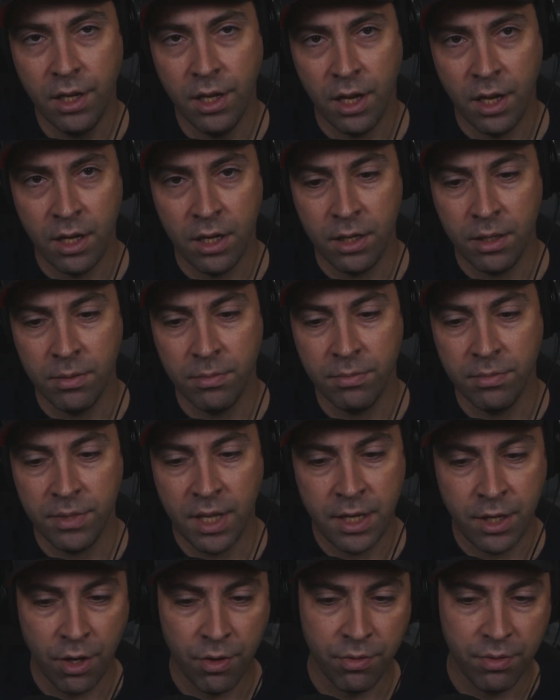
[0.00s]
You
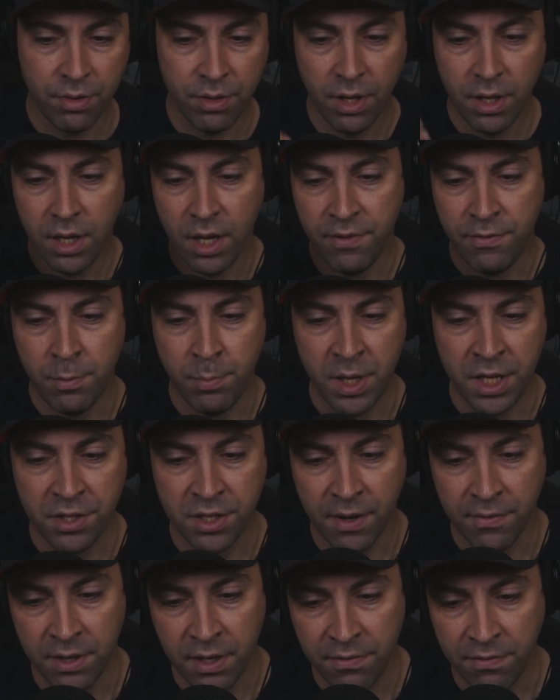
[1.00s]
know, if you beat
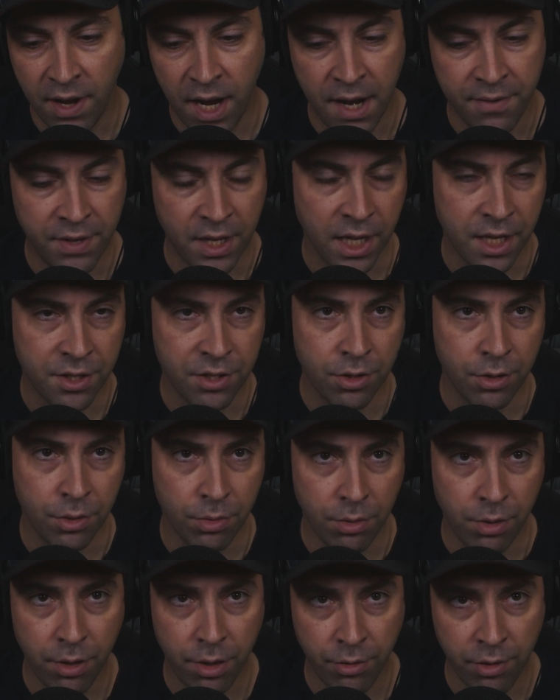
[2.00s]
75, that gets you
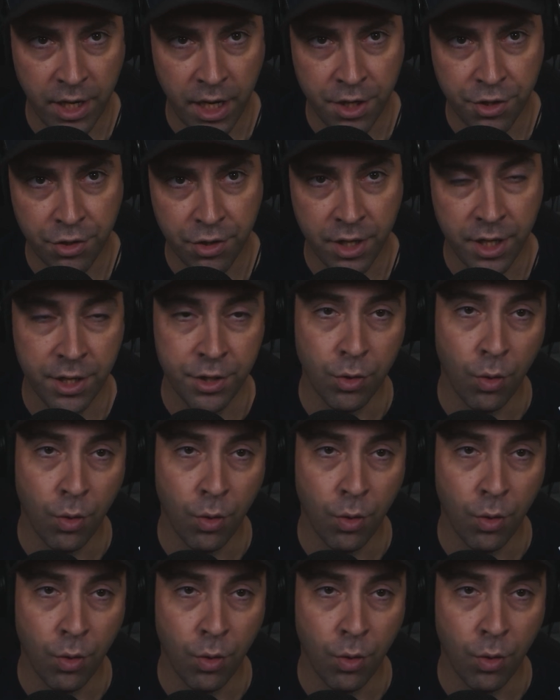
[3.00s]
3 entries,